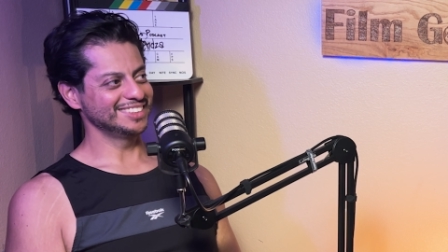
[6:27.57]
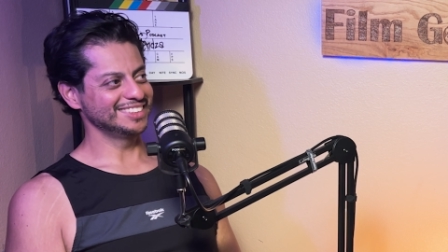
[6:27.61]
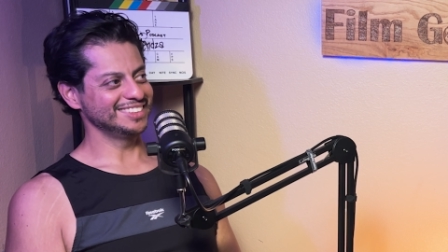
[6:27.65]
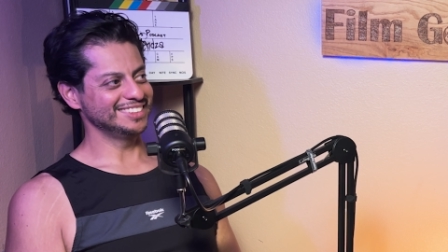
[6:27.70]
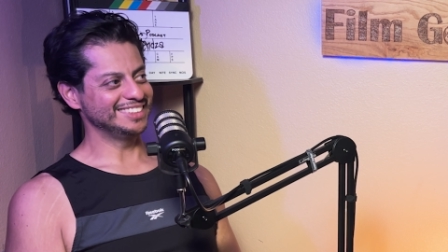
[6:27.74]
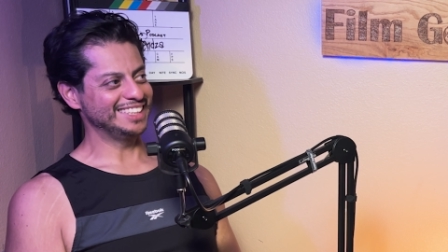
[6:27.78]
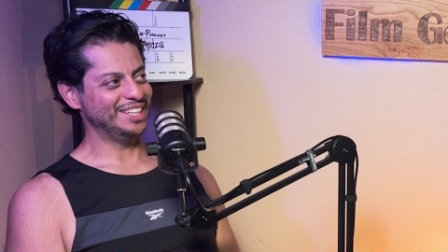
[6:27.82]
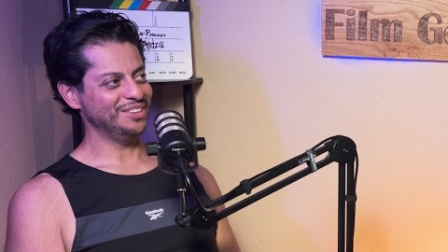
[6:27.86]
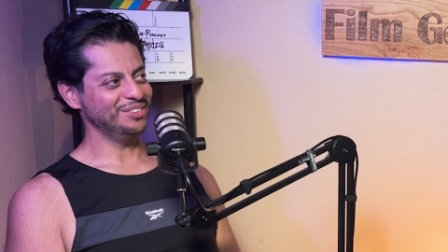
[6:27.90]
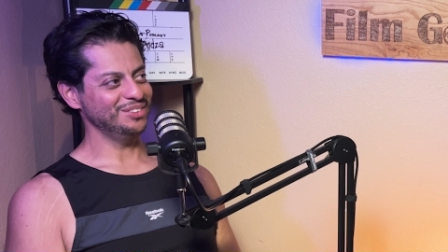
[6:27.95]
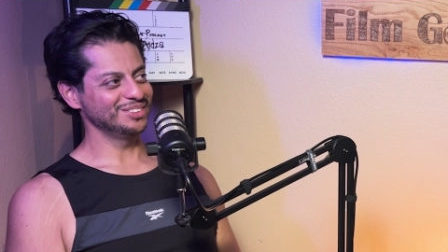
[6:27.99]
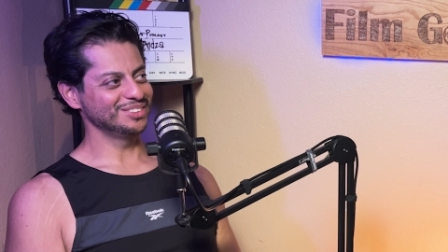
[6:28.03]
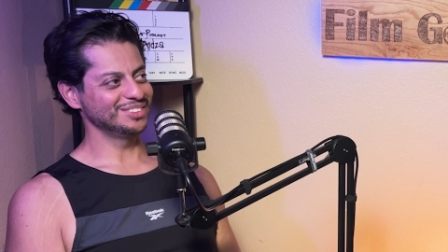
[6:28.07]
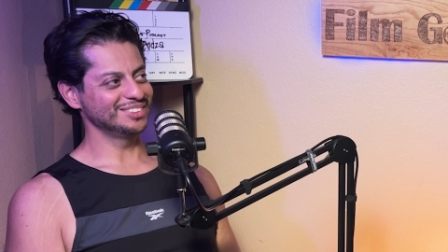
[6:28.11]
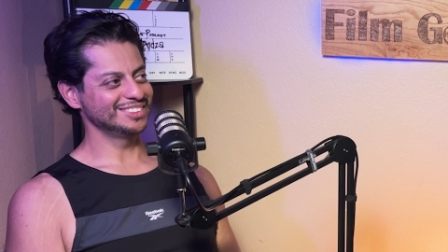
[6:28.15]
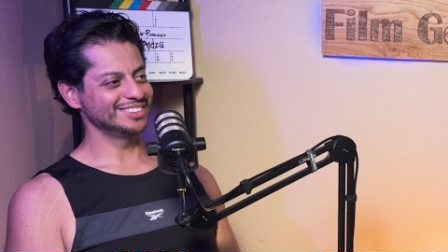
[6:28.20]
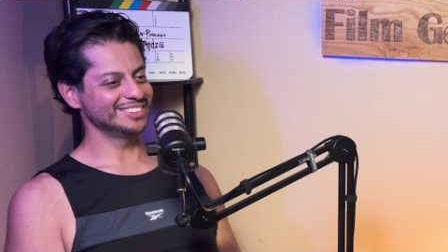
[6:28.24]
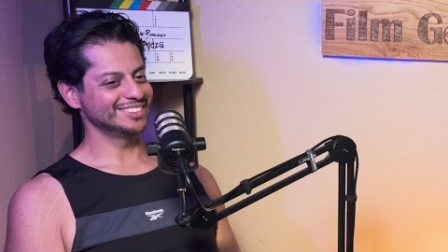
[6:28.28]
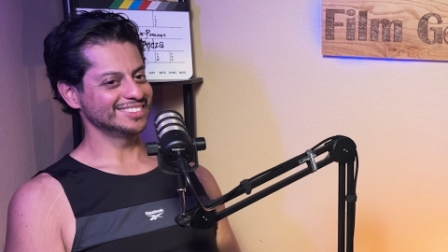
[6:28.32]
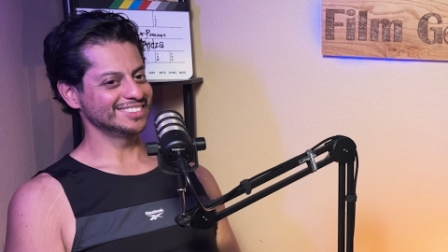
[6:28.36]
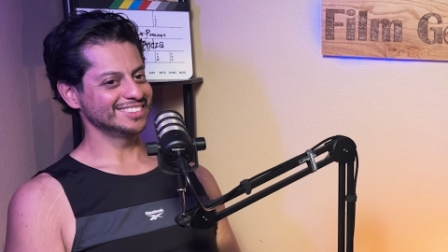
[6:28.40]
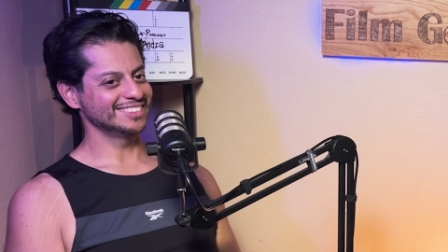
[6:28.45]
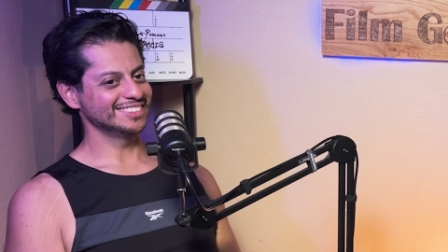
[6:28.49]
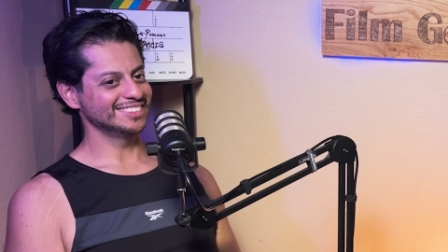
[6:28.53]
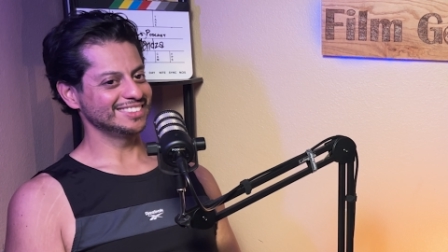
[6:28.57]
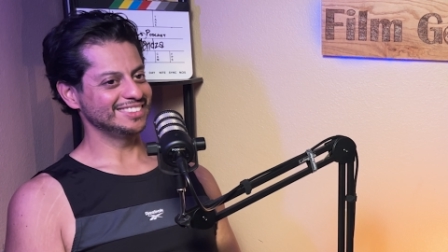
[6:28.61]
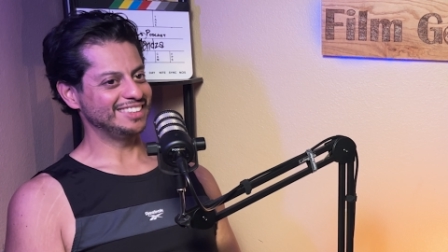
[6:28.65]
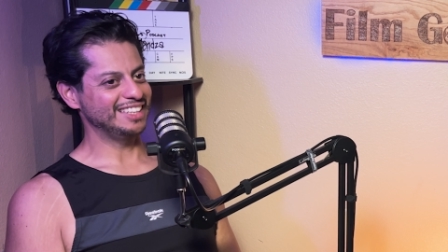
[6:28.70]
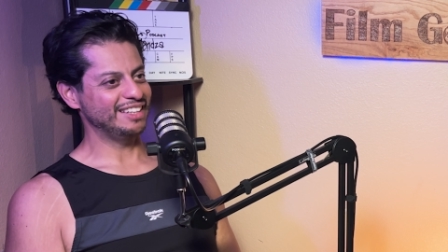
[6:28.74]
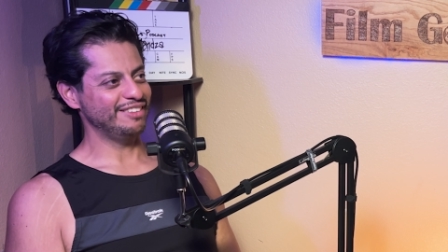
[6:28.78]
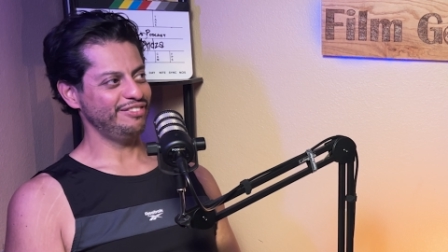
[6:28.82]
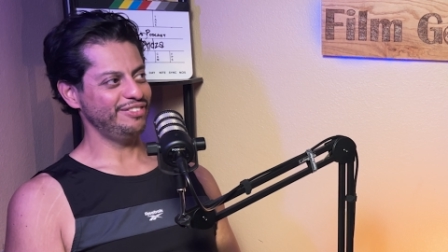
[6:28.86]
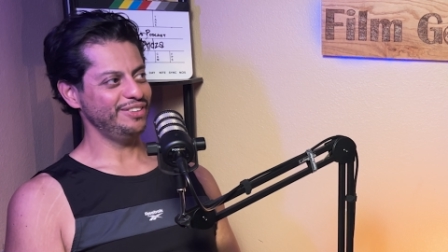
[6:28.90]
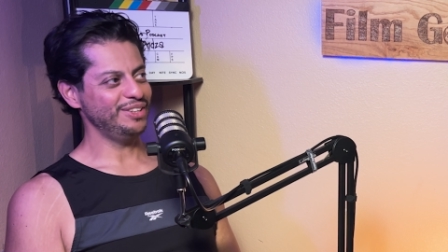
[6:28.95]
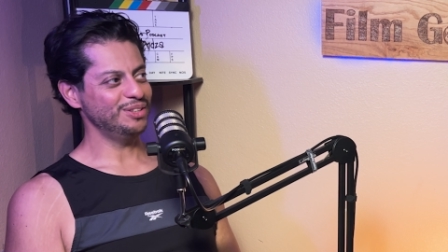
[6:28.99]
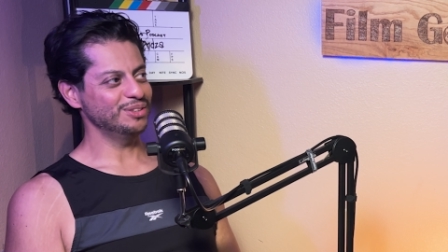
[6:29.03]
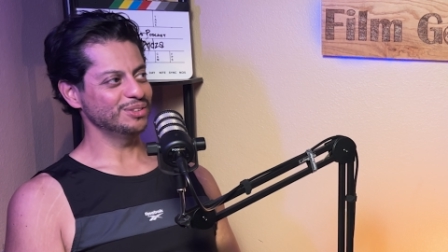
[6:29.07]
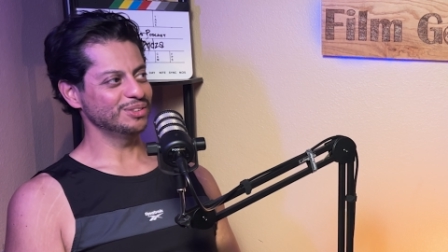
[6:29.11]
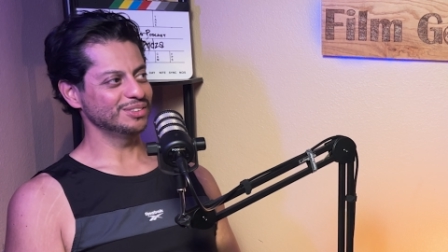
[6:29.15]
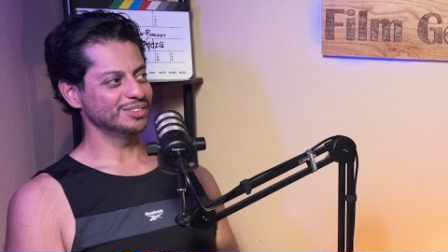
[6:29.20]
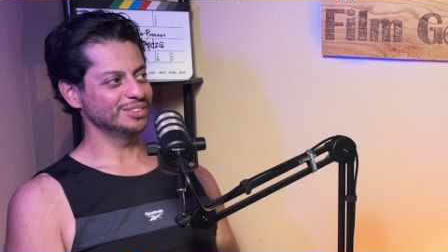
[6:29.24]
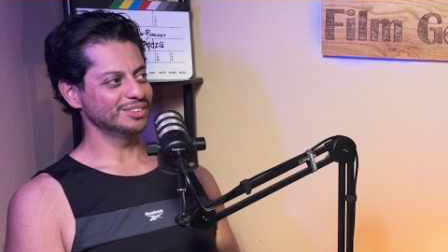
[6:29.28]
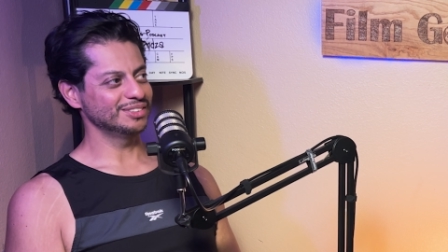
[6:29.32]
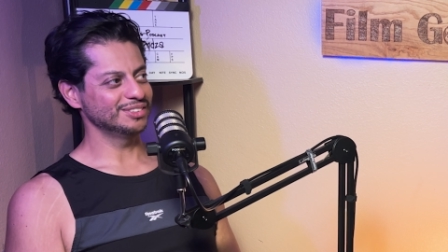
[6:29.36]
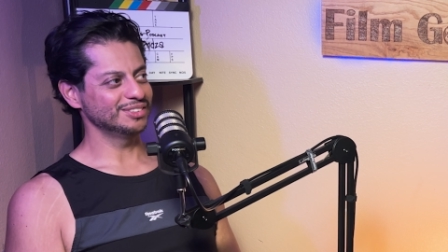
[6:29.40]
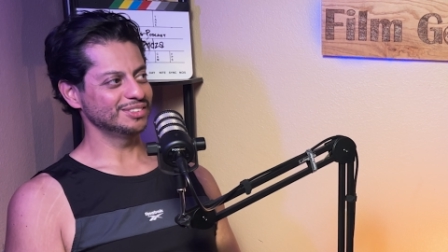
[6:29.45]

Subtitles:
because that felt